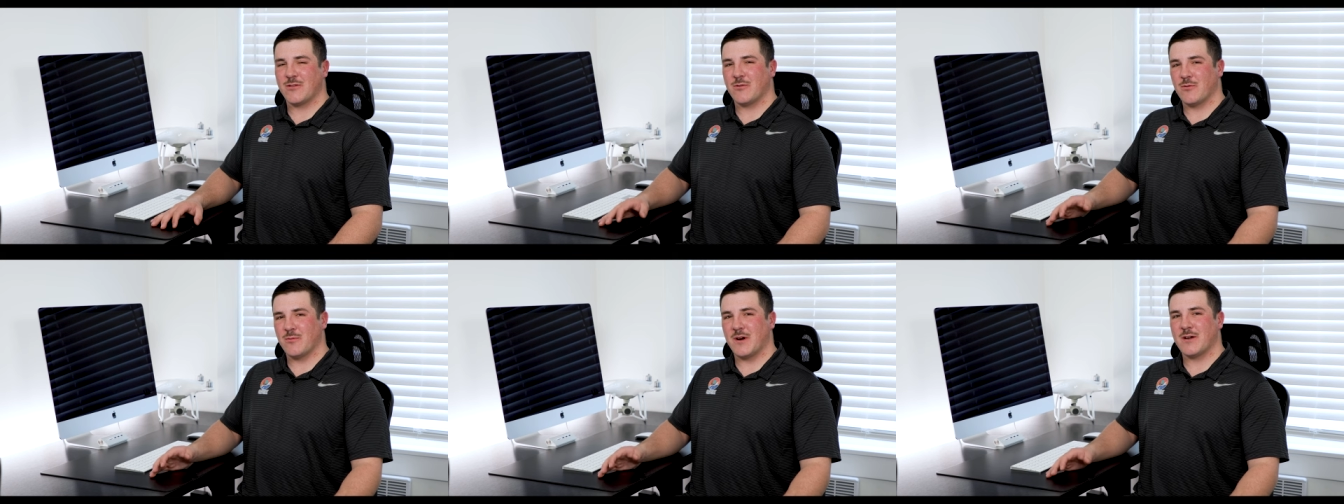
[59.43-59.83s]

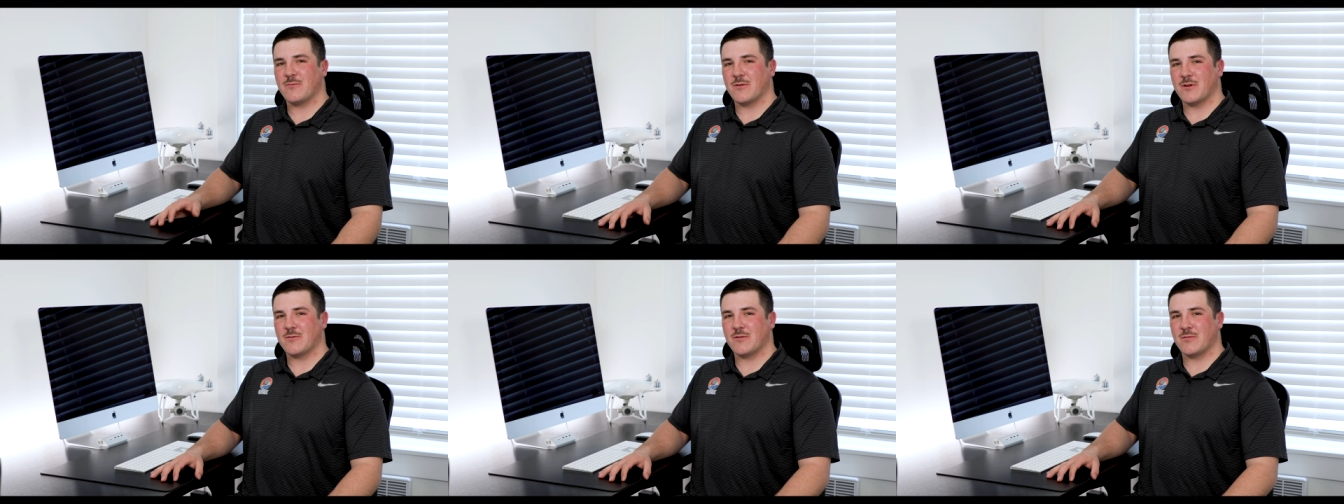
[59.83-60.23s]
Through my
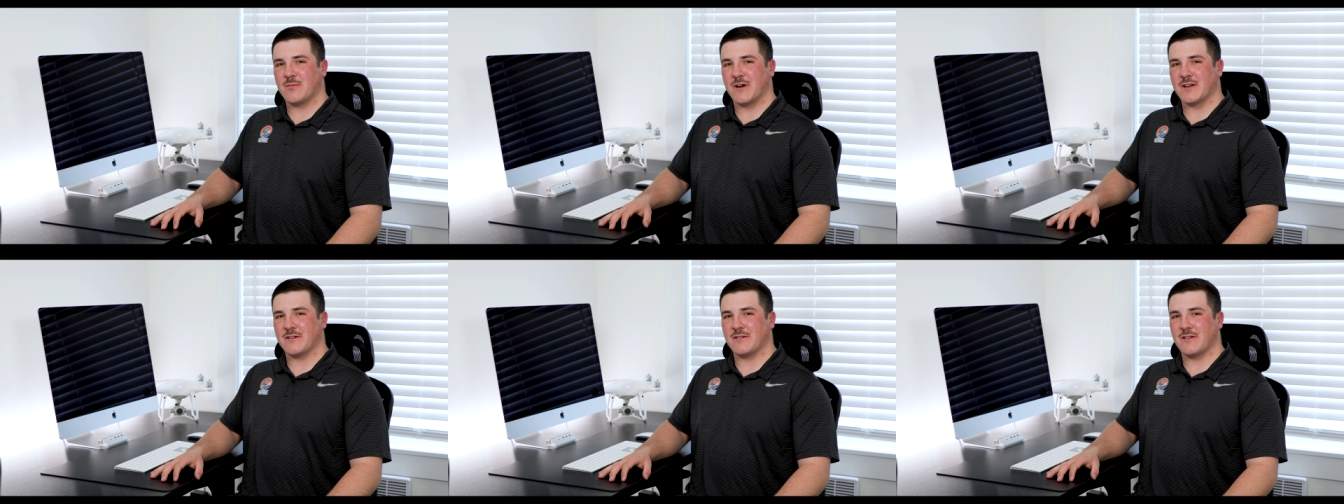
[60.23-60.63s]
work with
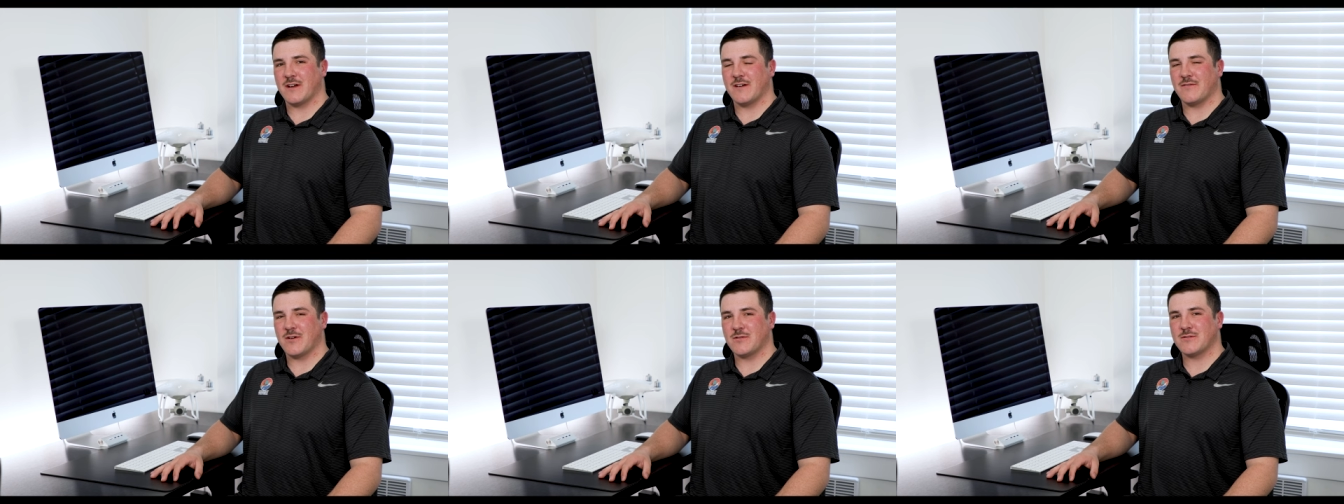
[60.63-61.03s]
Michael,
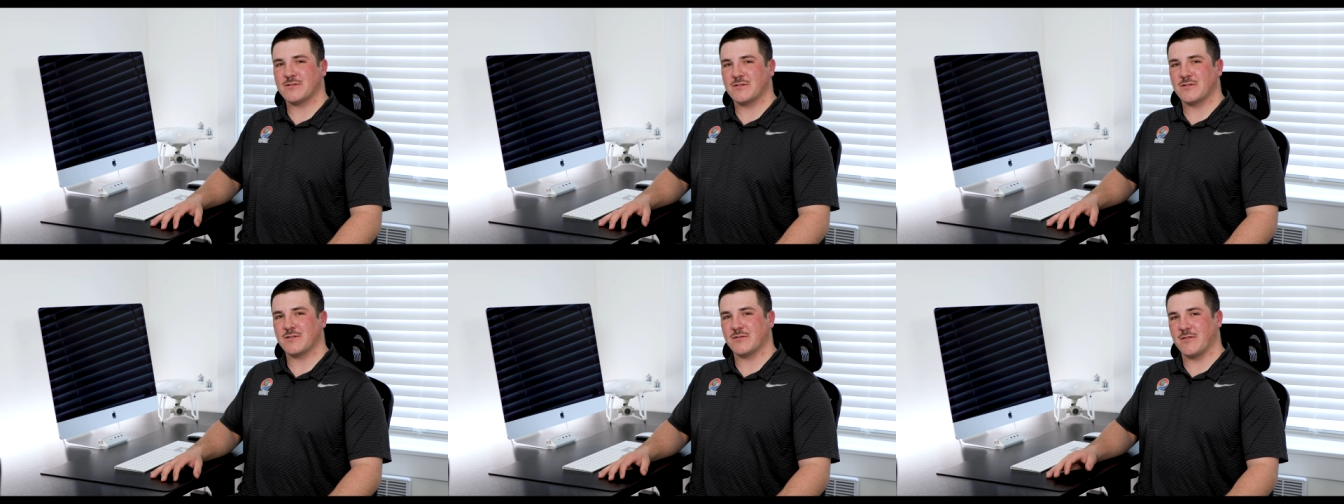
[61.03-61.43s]
I have
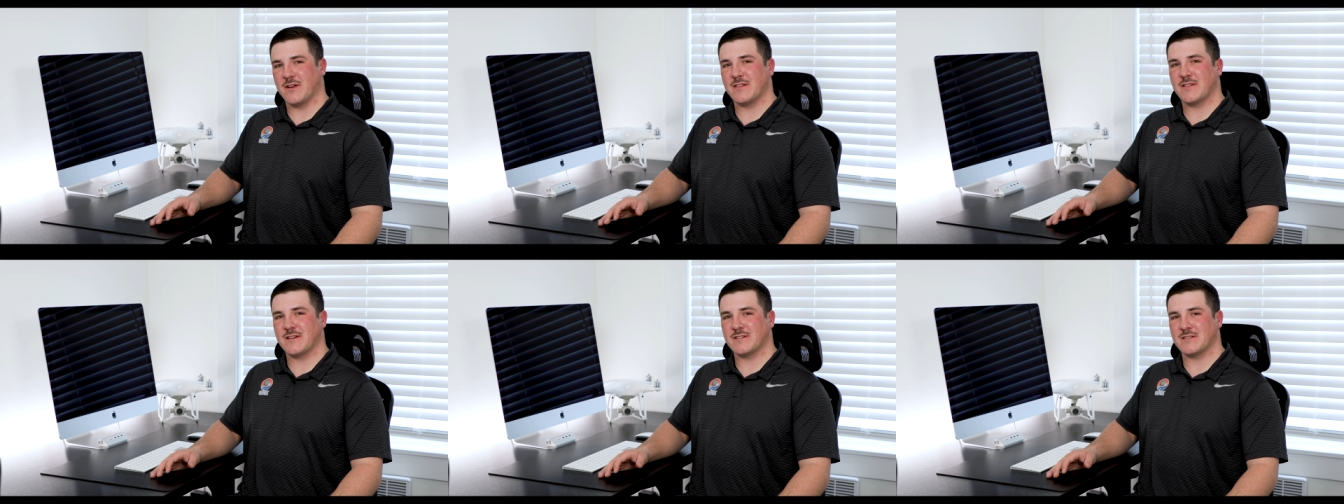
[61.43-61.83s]
always heard
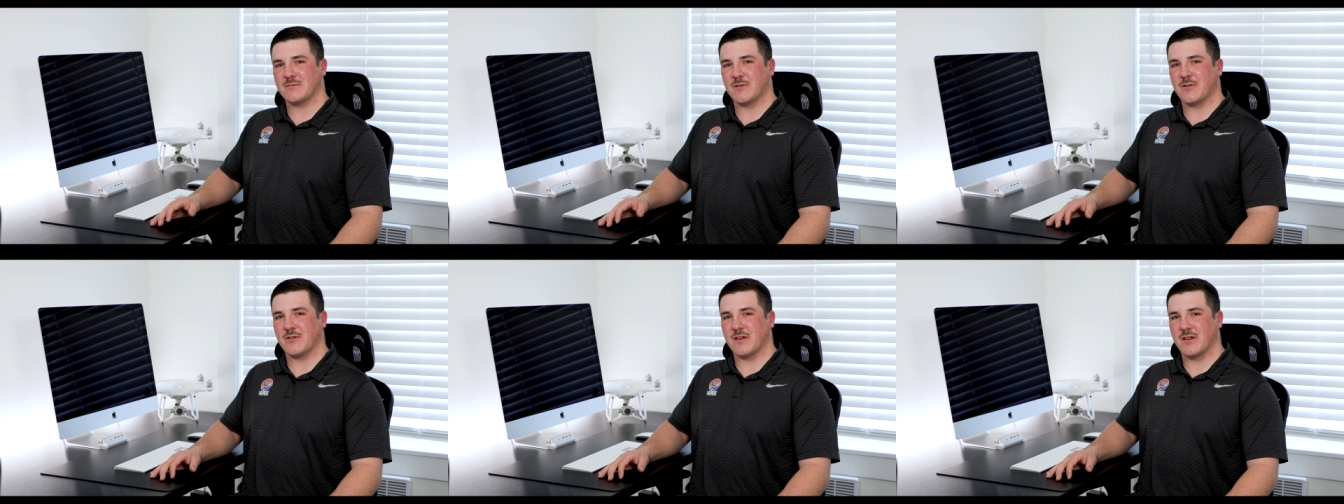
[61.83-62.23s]
great things
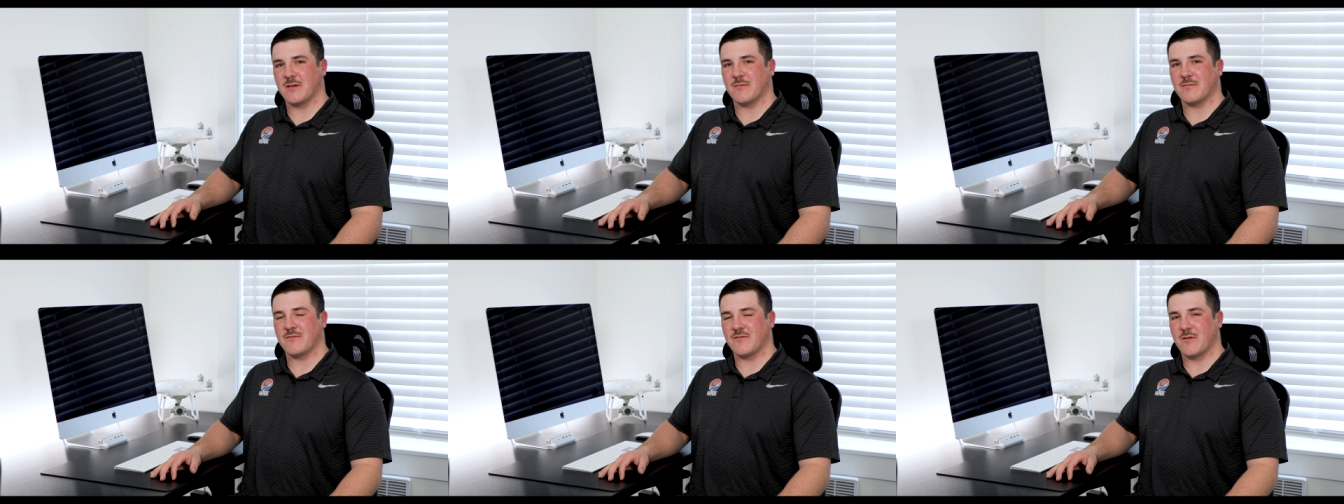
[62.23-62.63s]
about
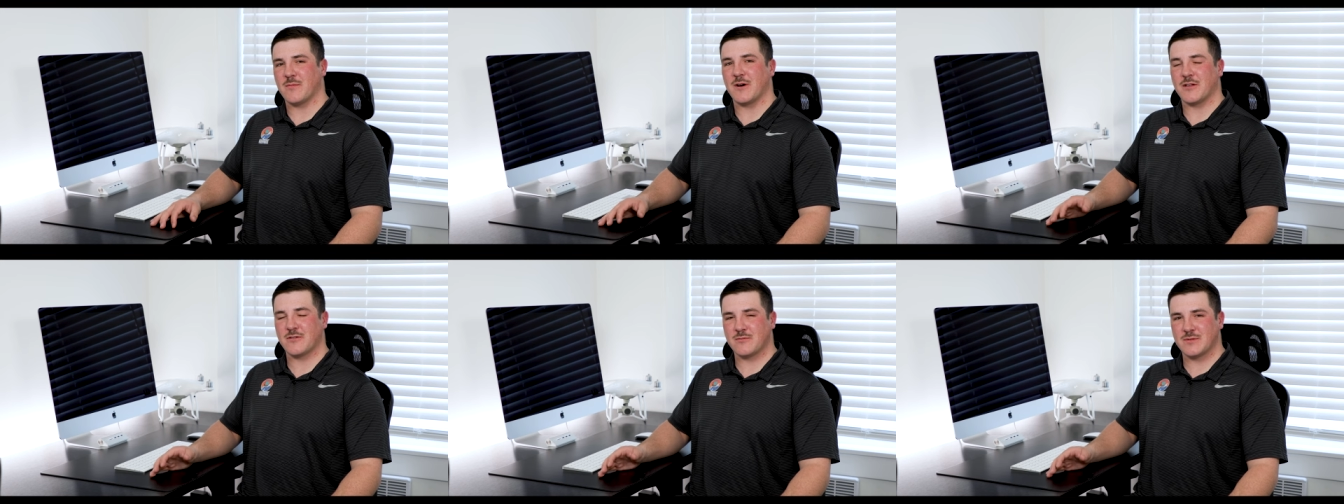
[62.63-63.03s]
him
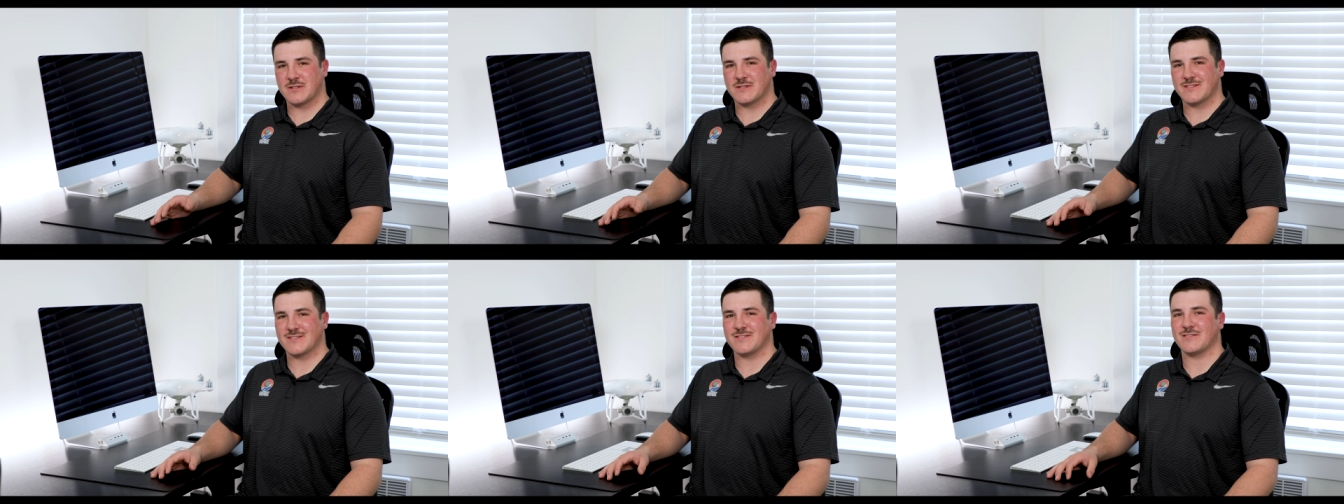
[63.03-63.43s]
from other
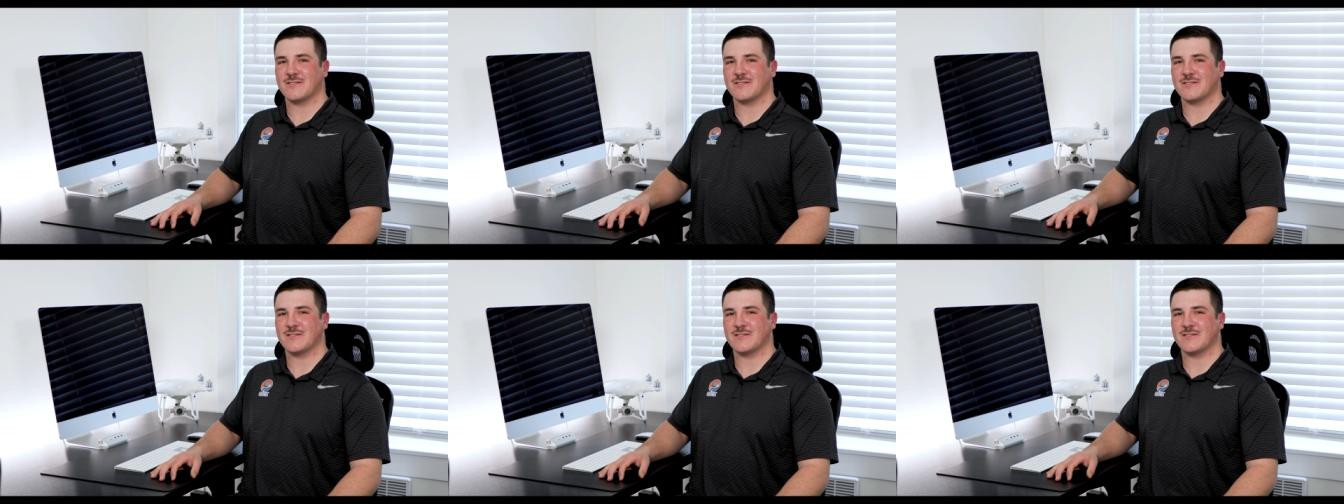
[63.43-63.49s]
business